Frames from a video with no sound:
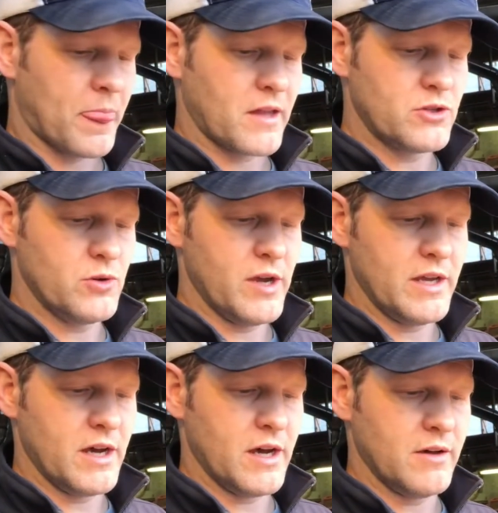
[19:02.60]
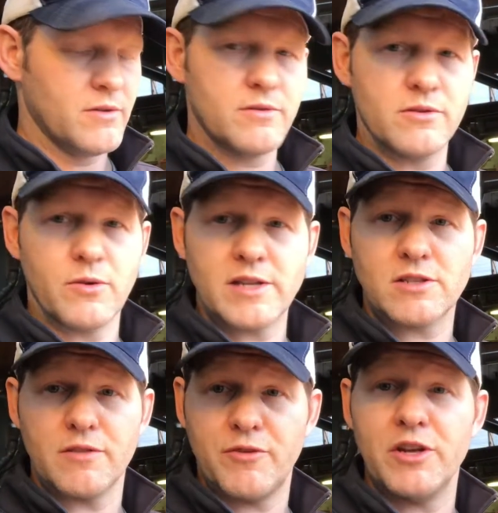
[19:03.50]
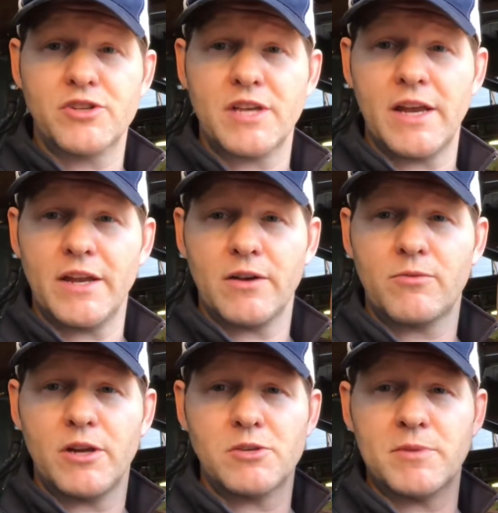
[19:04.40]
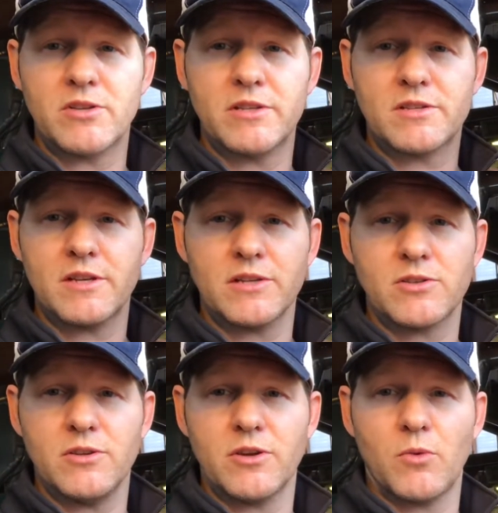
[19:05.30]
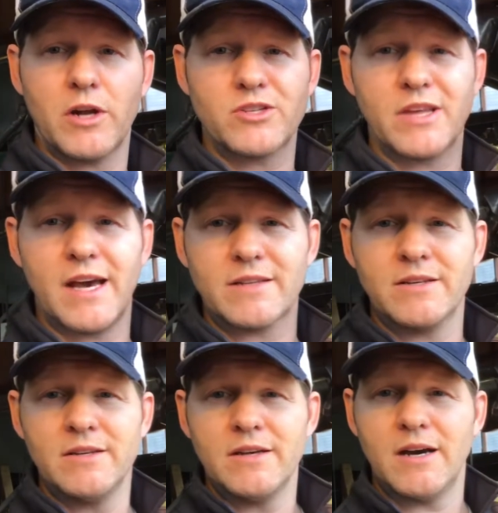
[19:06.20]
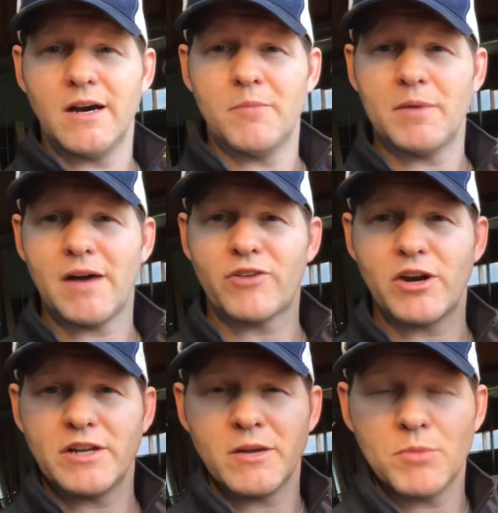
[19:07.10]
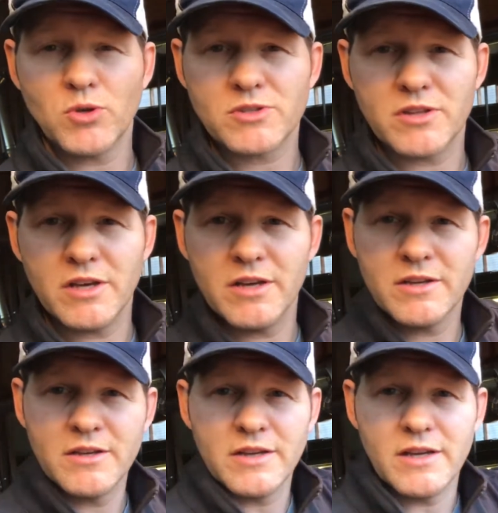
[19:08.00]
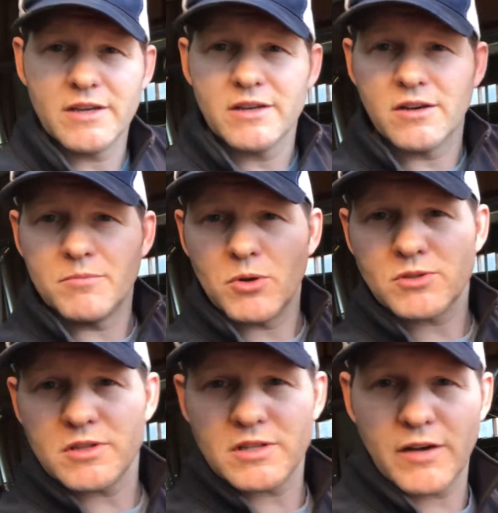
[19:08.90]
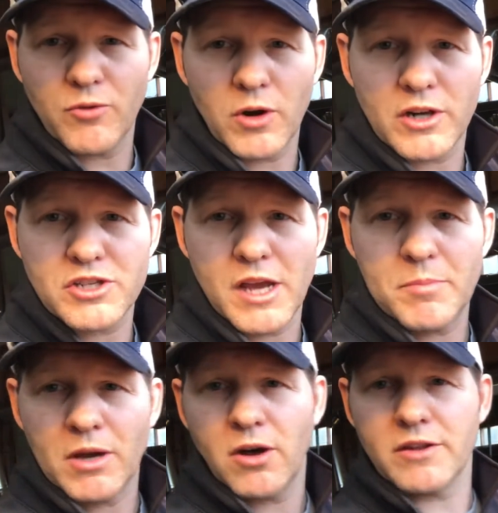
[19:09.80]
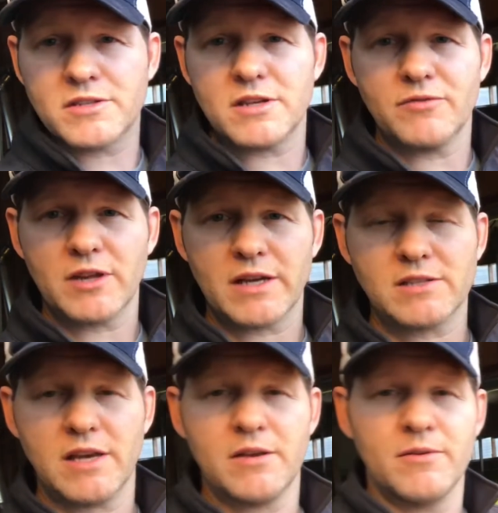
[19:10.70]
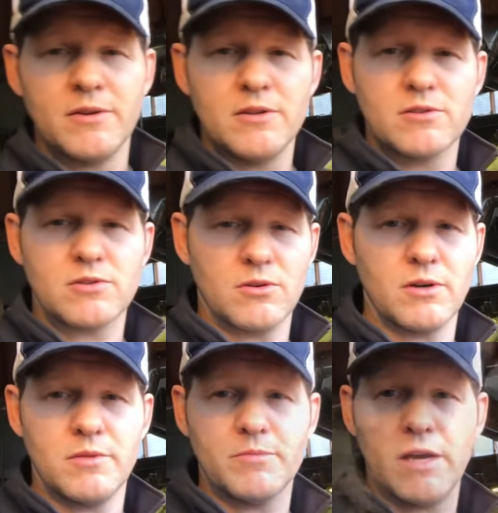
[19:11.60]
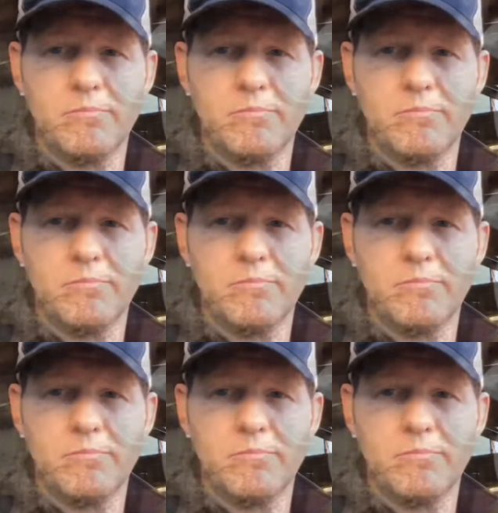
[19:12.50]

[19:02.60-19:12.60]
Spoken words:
do the rest of the finish sanding regimen to this thing, so you can watch that. I've already done most of the tough work, shaping all this stuff, like I said. So yeah.